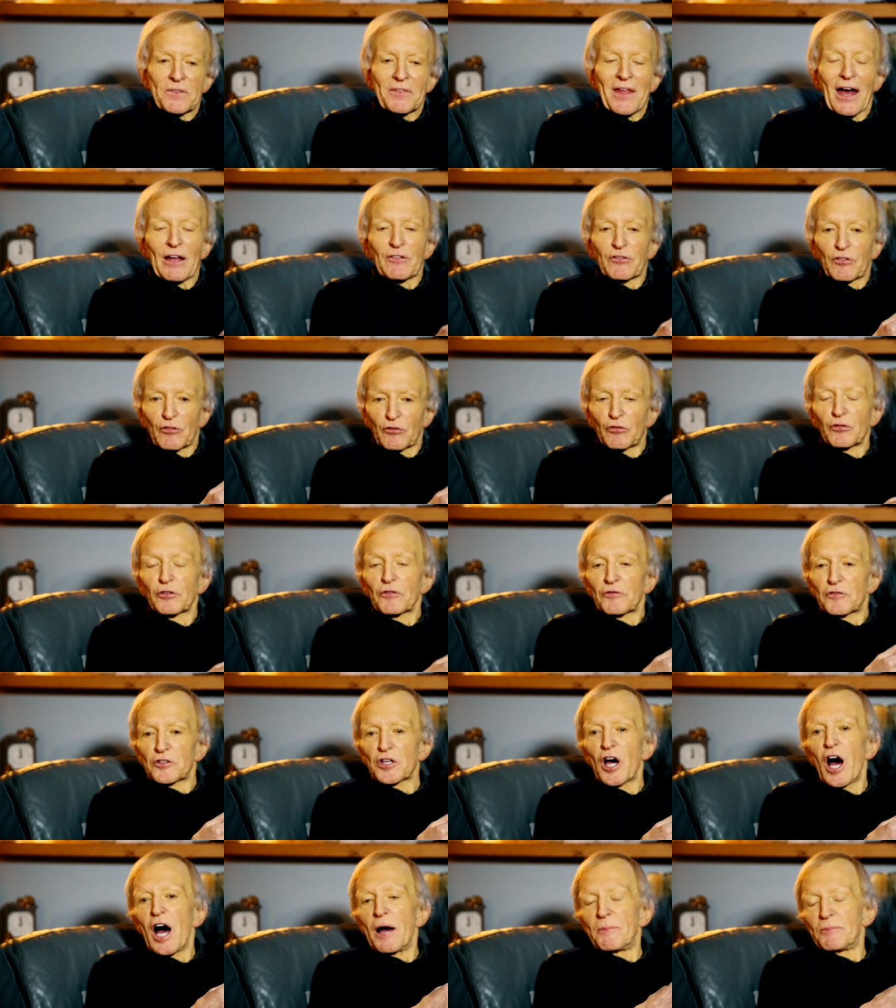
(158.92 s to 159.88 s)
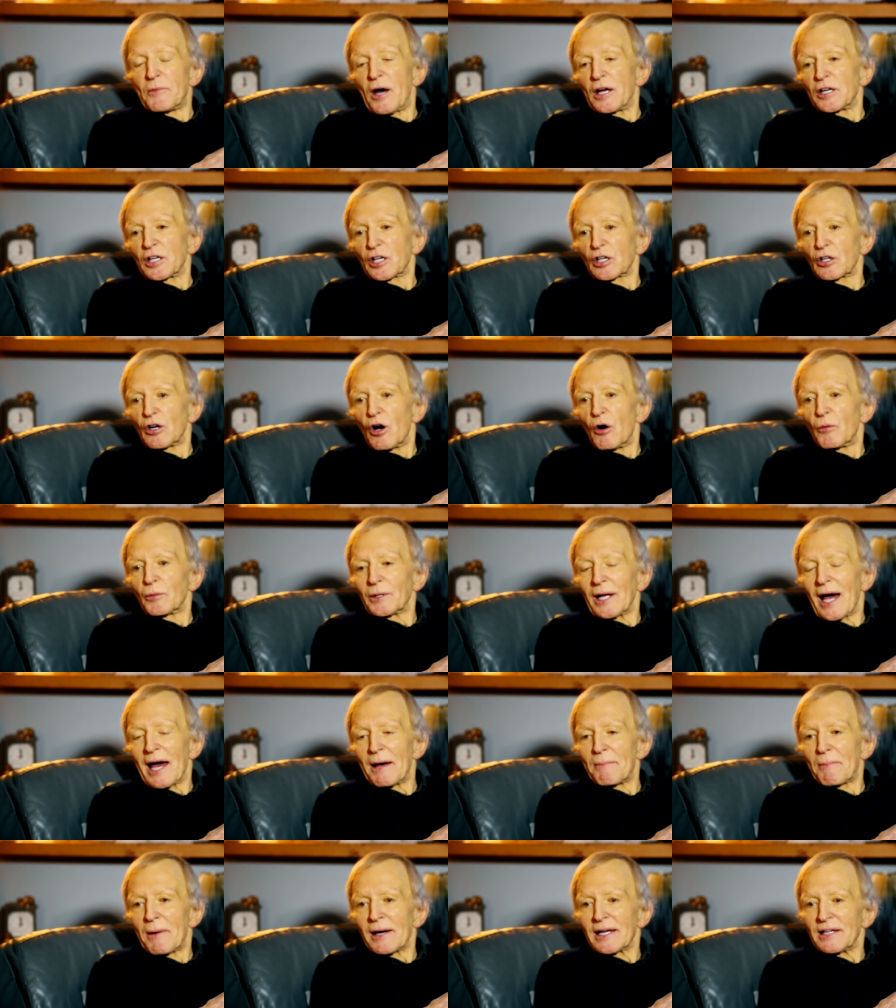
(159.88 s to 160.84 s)
that's the sort of time, 9 o'clock, when I
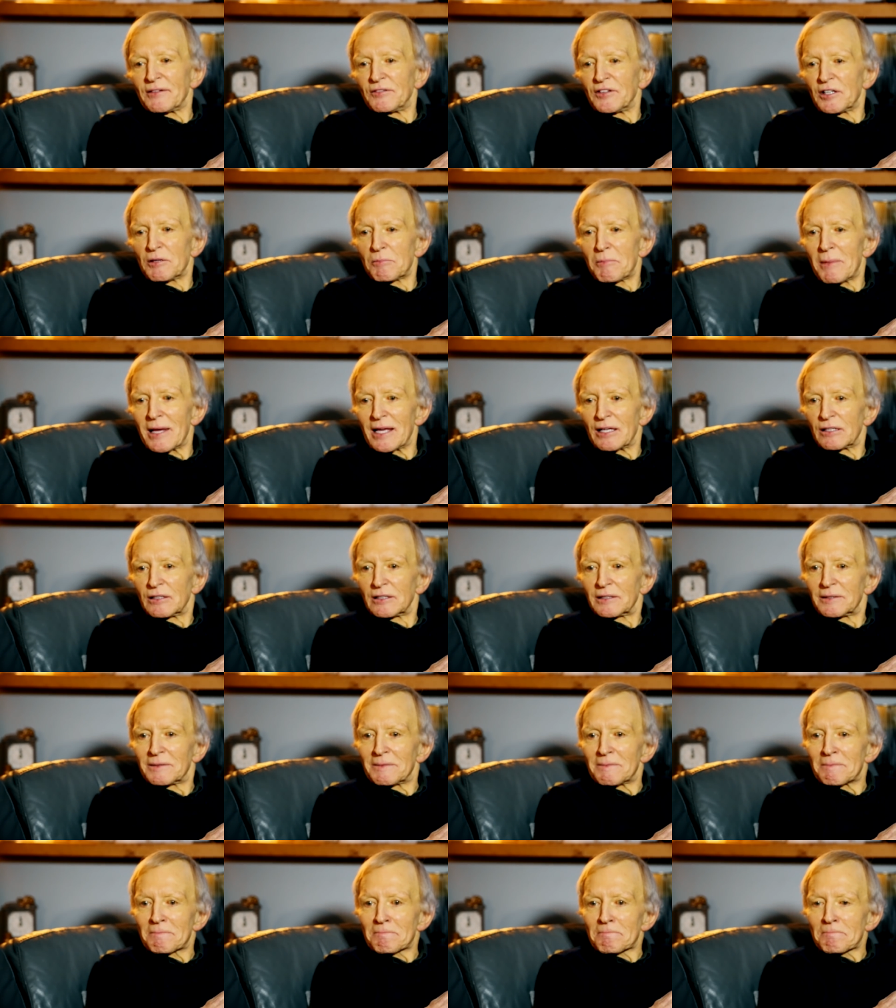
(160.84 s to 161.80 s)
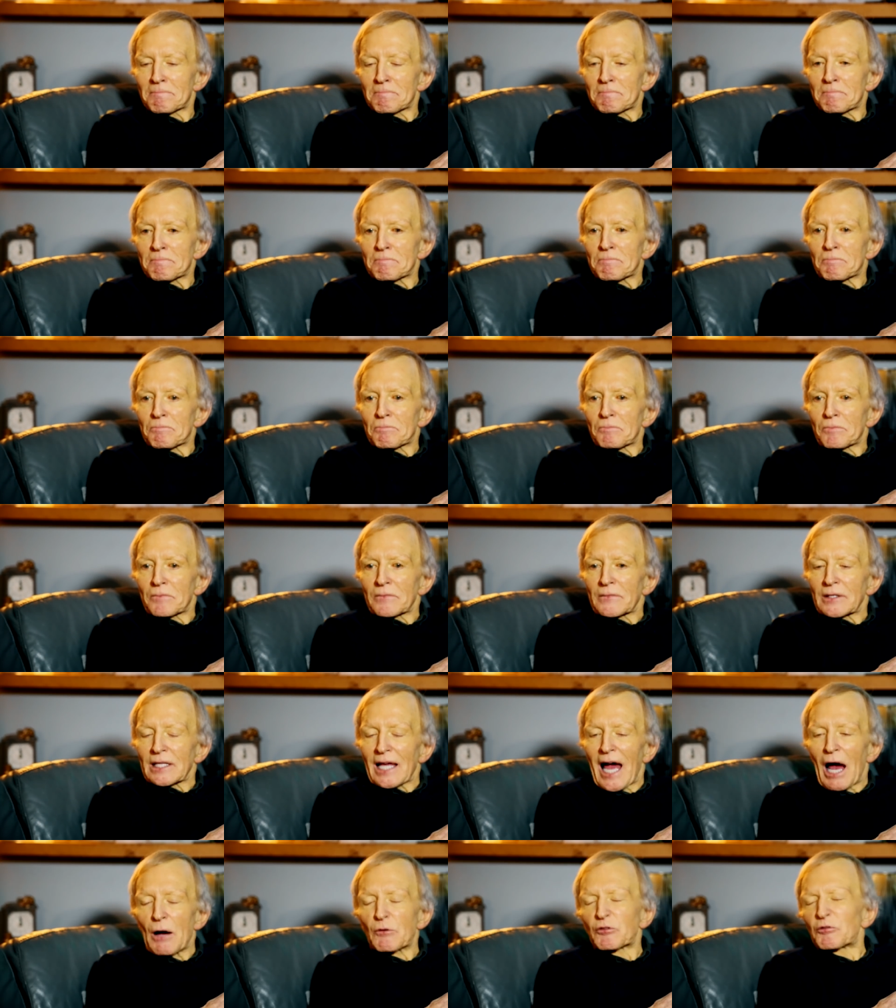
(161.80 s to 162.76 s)
had my evening meal,
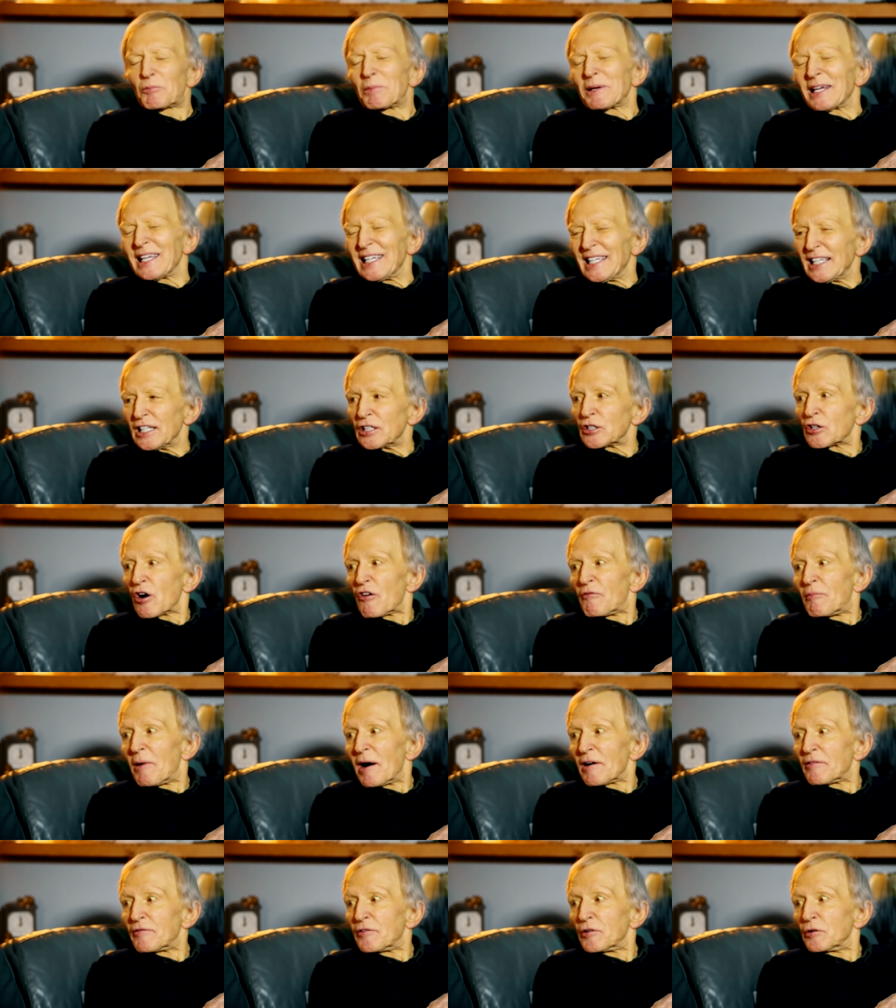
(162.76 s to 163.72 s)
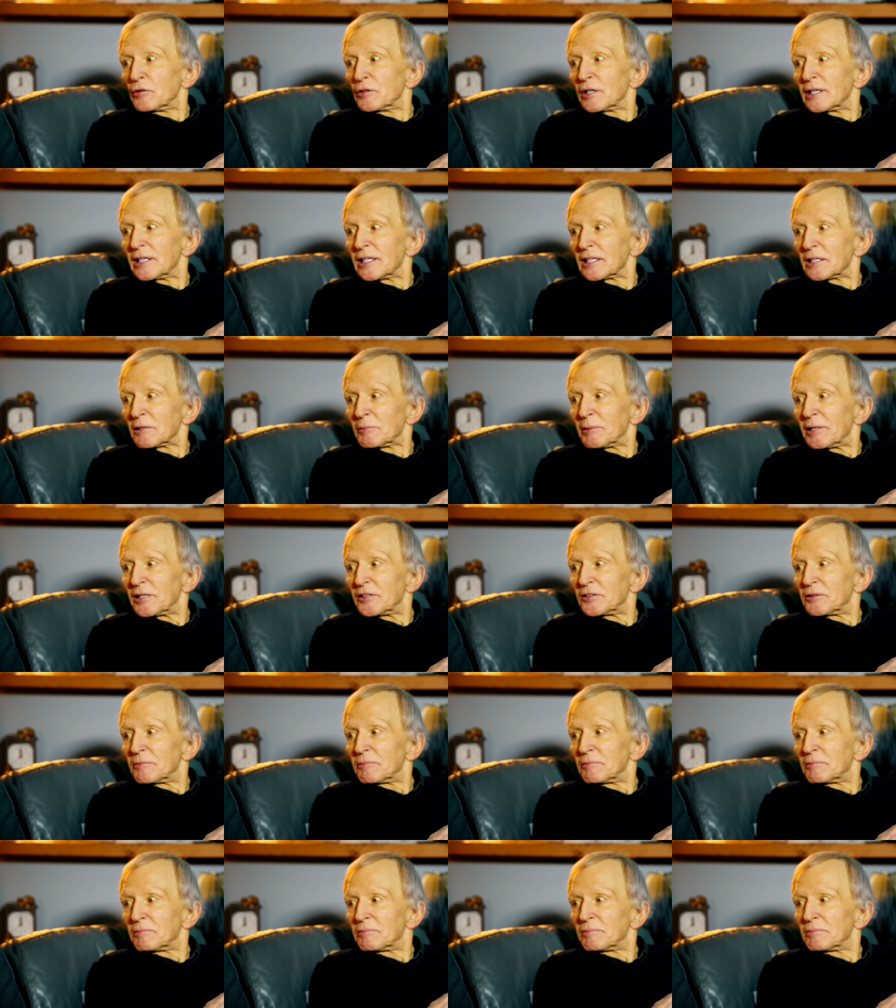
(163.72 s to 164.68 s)
I was beginning to go off my food a little bit.